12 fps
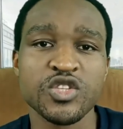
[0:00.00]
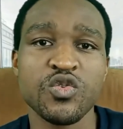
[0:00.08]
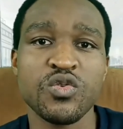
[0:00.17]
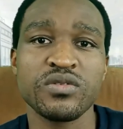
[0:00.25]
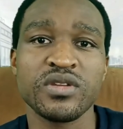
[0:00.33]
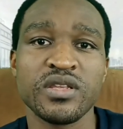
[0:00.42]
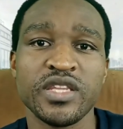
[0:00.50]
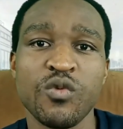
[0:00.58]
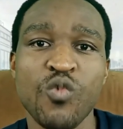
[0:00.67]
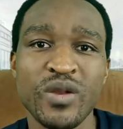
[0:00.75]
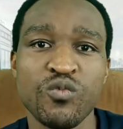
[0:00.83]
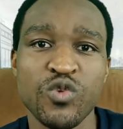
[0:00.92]
So
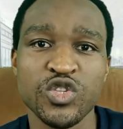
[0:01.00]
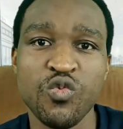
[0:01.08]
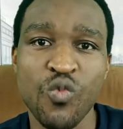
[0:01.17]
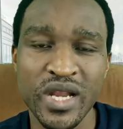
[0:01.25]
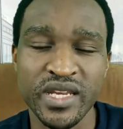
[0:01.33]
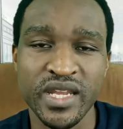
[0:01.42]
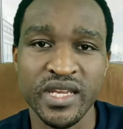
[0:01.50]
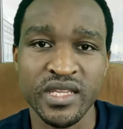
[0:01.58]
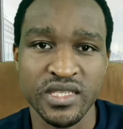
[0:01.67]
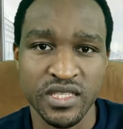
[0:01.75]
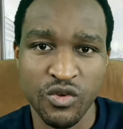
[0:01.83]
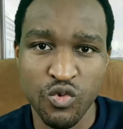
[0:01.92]
what
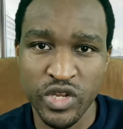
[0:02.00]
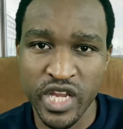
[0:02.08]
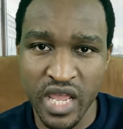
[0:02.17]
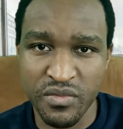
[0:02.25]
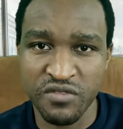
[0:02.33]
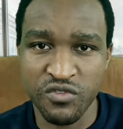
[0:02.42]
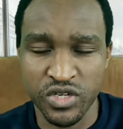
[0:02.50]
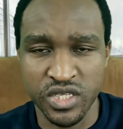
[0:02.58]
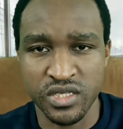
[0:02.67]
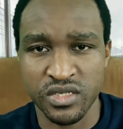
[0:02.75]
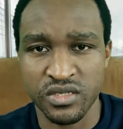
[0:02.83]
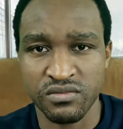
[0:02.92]
then is the good timing for
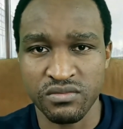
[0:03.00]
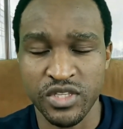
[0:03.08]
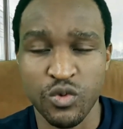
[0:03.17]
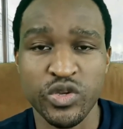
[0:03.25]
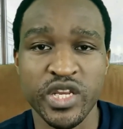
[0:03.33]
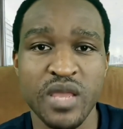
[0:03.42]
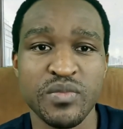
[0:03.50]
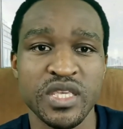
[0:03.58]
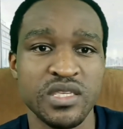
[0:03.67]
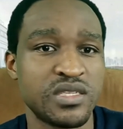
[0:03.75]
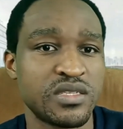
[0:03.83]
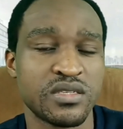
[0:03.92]
this? The good
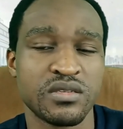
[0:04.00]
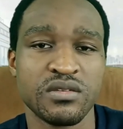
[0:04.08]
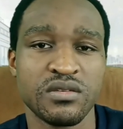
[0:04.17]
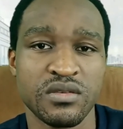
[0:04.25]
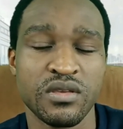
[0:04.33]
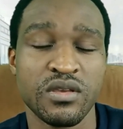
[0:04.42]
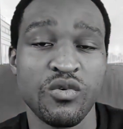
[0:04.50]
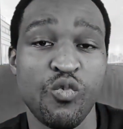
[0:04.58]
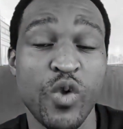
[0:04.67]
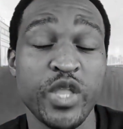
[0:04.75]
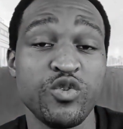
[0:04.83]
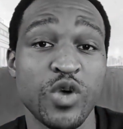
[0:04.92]
timing is
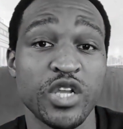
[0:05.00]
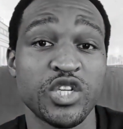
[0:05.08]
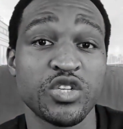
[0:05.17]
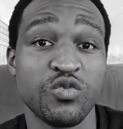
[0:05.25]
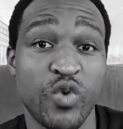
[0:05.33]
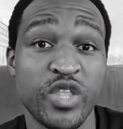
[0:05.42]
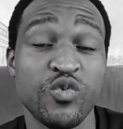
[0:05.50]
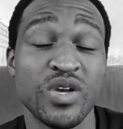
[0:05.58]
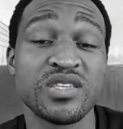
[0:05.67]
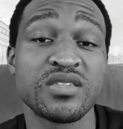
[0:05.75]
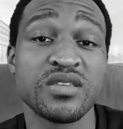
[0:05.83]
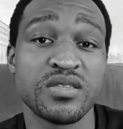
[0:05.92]
when you
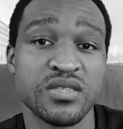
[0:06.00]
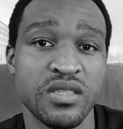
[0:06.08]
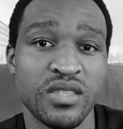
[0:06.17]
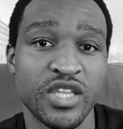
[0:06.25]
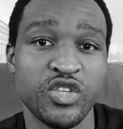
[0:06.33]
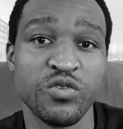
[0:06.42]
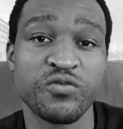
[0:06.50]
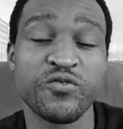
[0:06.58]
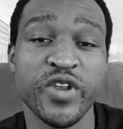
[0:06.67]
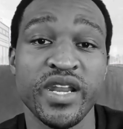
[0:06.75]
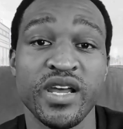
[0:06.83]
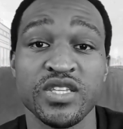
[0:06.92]
are certain that your
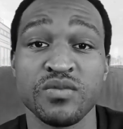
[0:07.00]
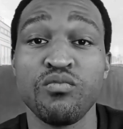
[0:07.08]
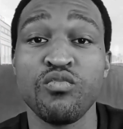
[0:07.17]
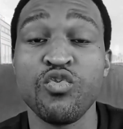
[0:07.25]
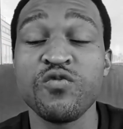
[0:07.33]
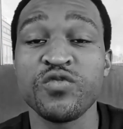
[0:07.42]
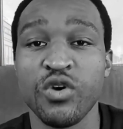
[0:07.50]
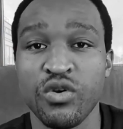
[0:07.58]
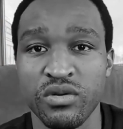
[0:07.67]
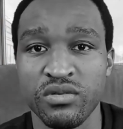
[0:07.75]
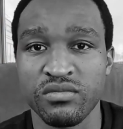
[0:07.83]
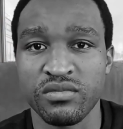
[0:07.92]
friend has moved
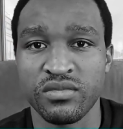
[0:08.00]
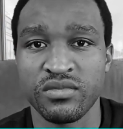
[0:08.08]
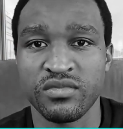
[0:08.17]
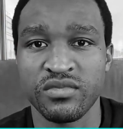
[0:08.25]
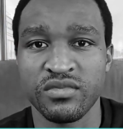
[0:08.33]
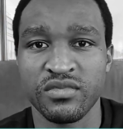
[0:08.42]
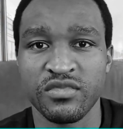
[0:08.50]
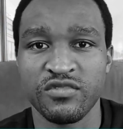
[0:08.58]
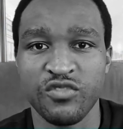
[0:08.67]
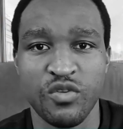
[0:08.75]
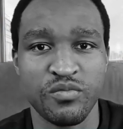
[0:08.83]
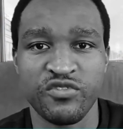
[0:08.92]
on
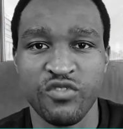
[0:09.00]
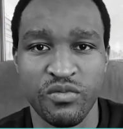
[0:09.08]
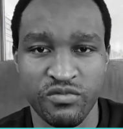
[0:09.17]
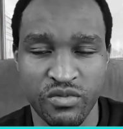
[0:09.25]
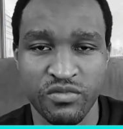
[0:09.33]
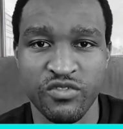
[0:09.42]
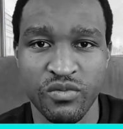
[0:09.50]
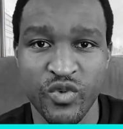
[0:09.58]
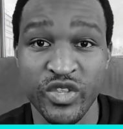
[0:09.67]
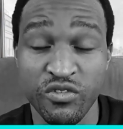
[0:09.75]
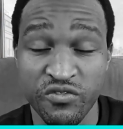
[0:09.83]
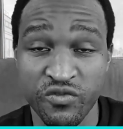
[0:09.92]
from
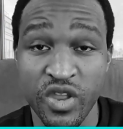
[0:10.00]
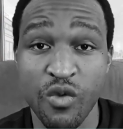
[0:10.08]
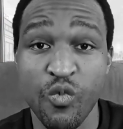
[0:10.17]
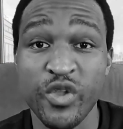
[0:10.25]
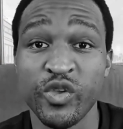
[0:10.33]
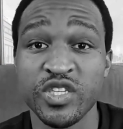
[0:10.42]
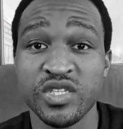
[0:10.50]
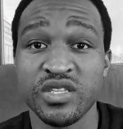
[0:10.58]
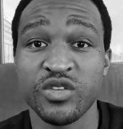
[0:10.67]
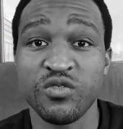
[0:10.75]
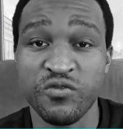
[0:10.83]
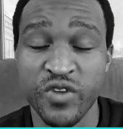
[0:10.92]
when you're
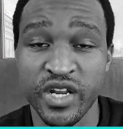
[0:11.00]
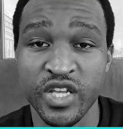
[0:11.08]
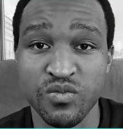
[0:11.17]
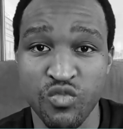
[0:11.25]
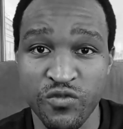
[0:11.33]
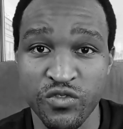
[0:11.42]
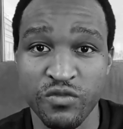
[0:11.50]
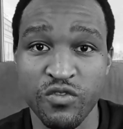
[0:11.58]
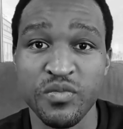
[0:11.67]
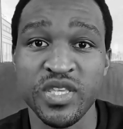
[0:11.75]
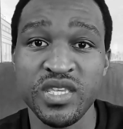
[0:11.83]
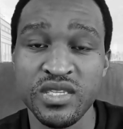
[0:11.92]
certain that your friend has moved on
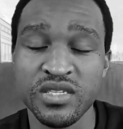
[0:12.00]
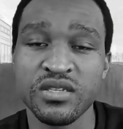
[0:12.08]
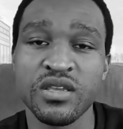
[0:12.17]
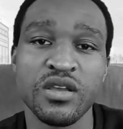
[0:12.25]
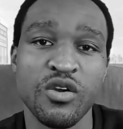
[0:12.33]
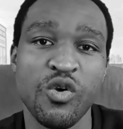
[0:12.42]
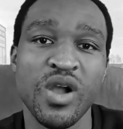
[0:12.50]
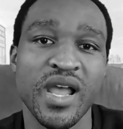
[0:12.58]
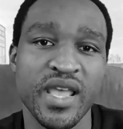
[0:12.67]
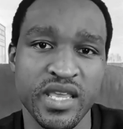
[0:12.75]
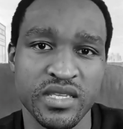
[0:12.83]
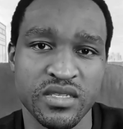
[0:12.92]
from his or
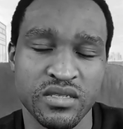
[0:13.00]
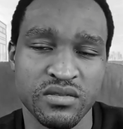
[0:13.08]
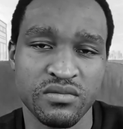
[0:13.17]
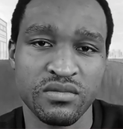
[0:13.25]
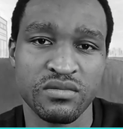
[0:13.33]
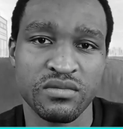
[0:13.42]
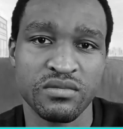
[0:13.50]
her ex.